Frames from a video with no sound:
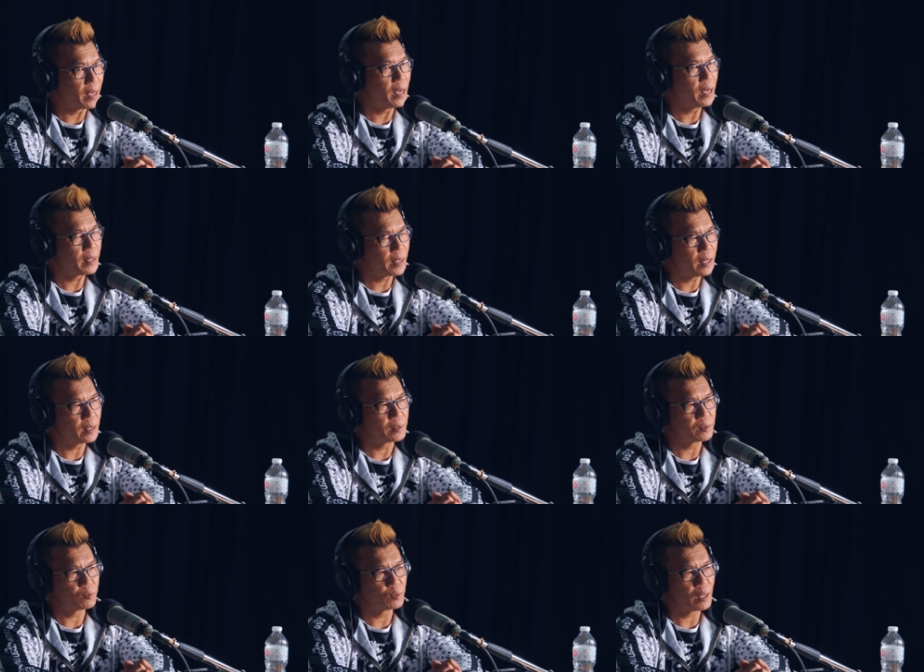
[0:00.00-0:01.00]
Yeah.
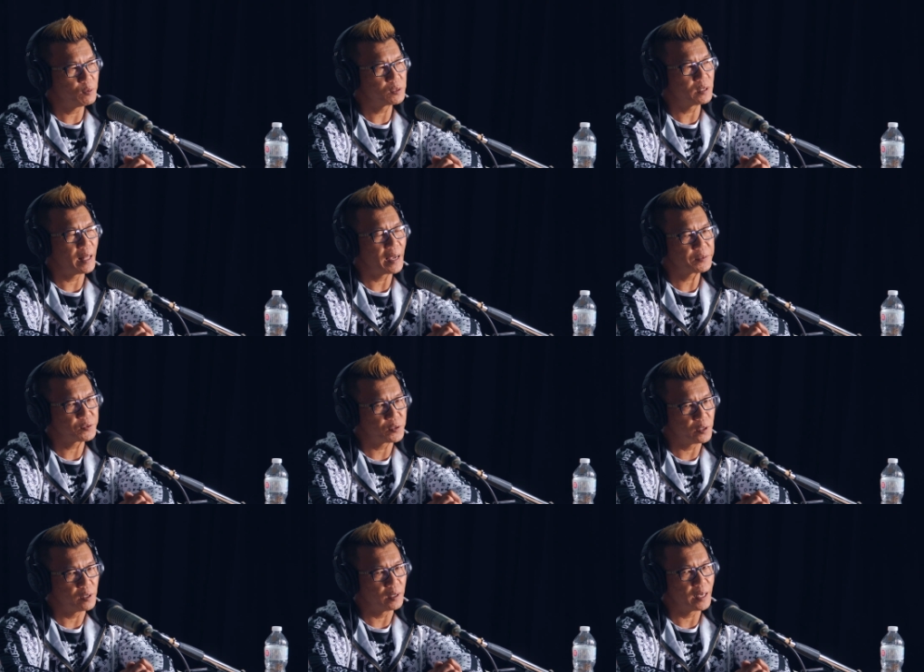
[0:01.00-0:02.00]
So that was last
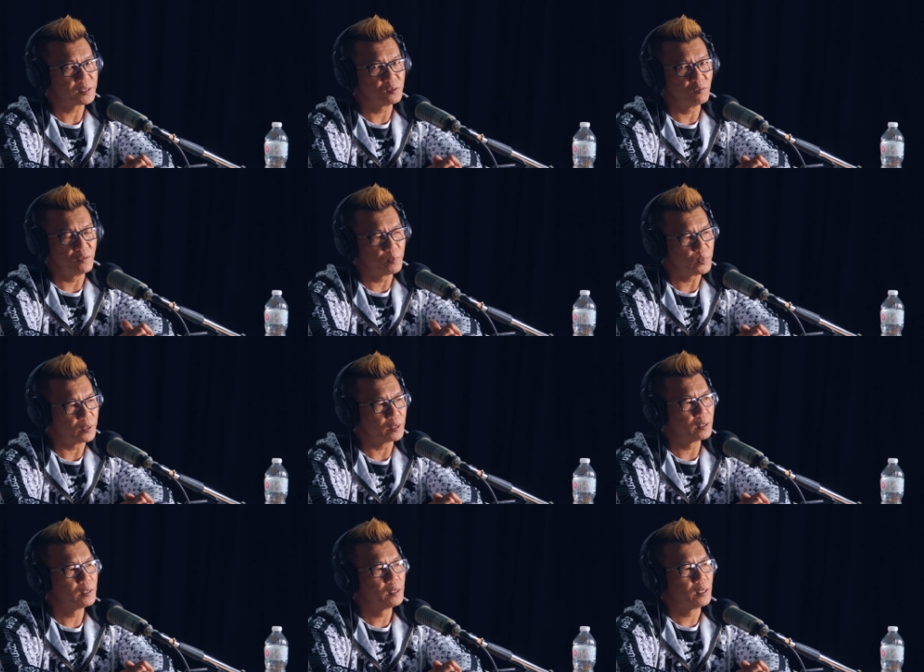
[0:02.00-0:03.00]

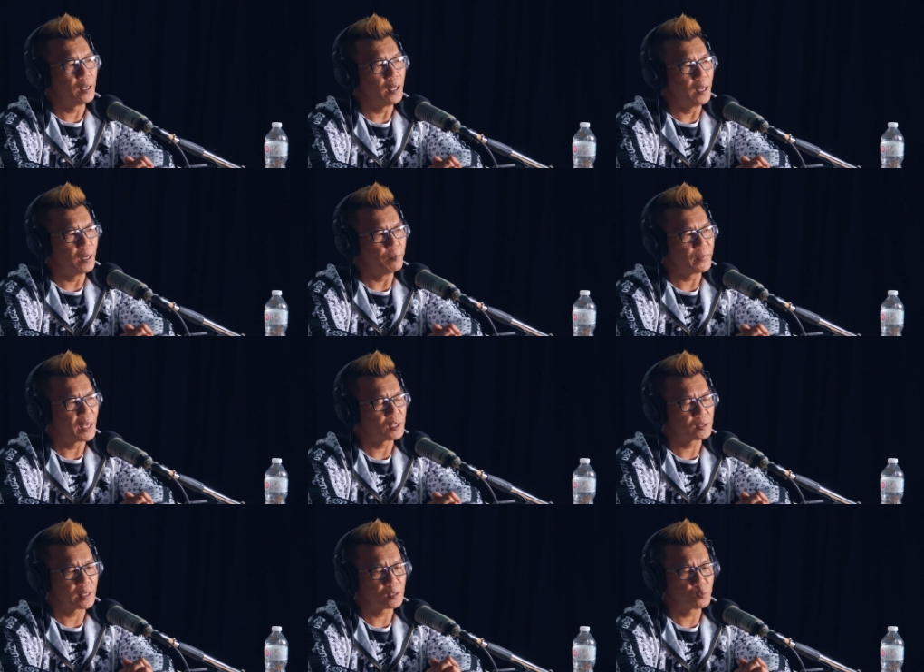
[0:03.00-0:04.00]
November.
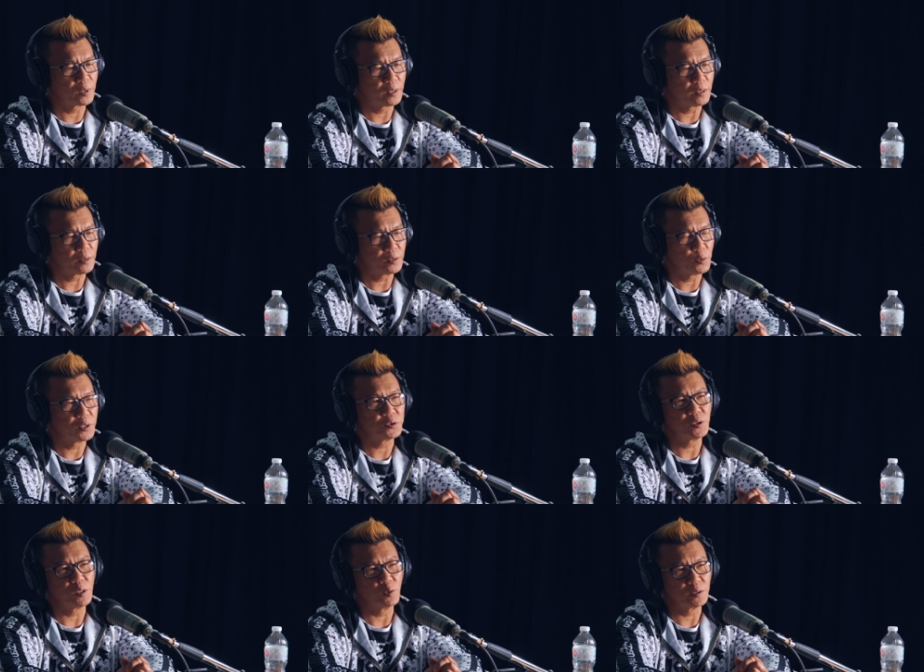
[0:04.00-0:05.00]
That's when
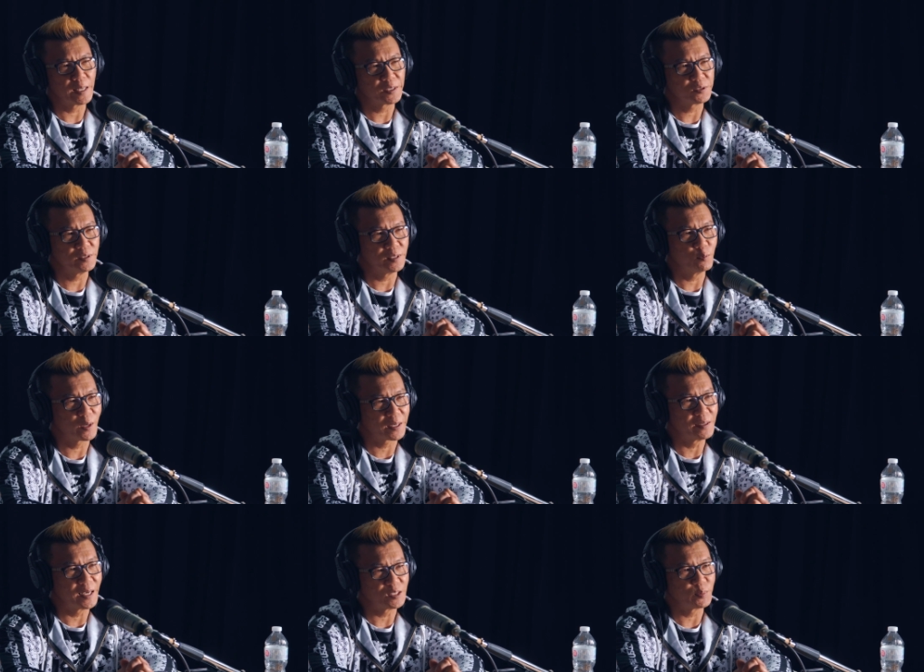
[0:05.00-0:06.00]
USG was actually
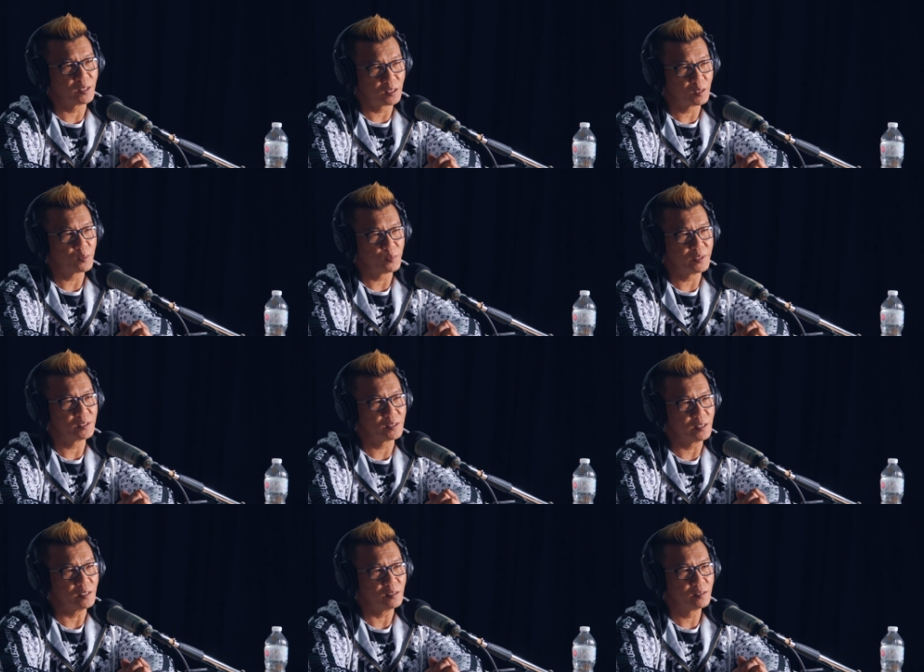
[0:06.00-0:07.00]
recognized by the
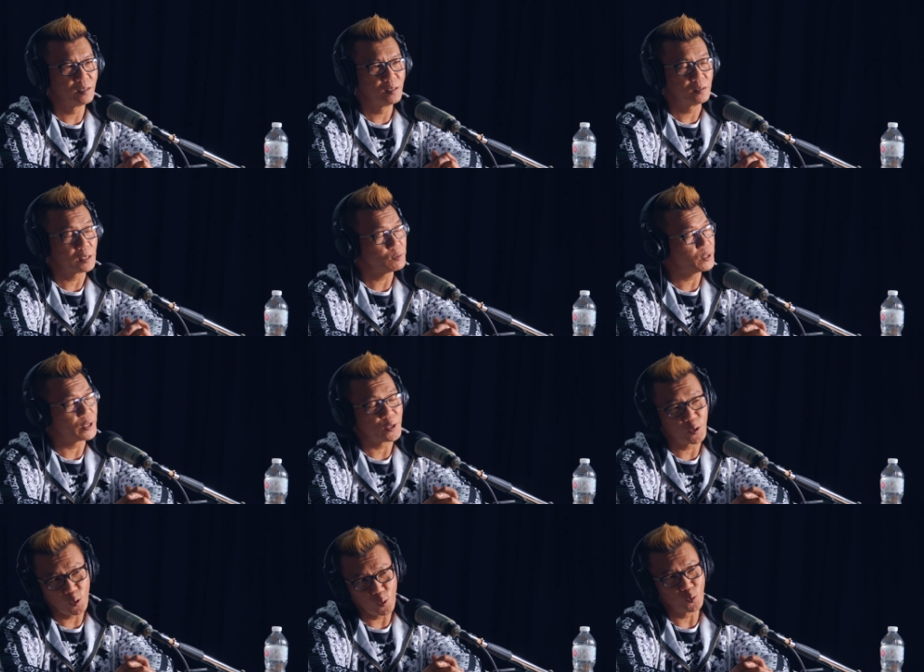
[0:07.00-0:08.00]
WBC. That was a
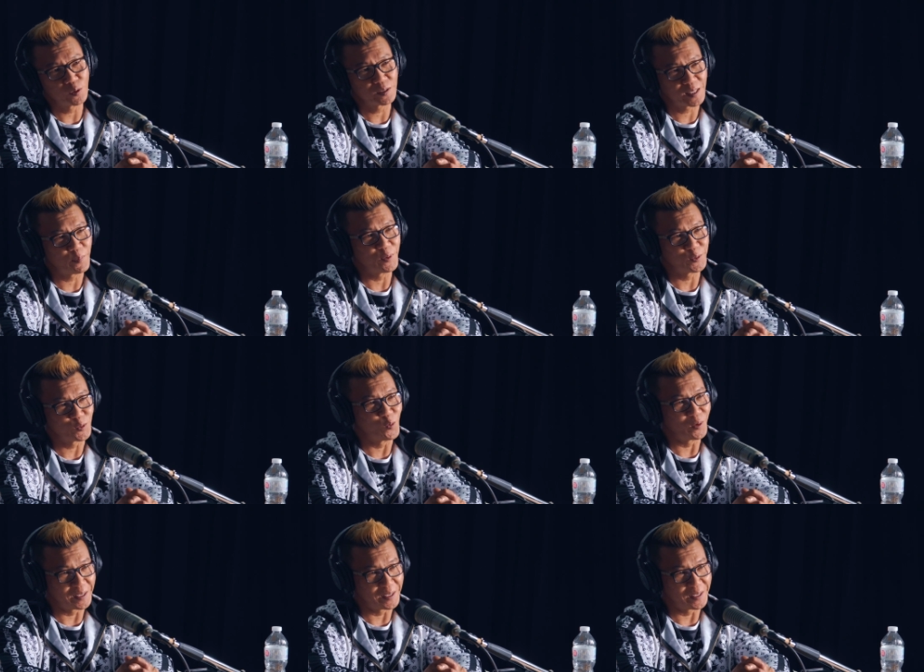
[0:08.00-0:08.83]
huge stepping stone.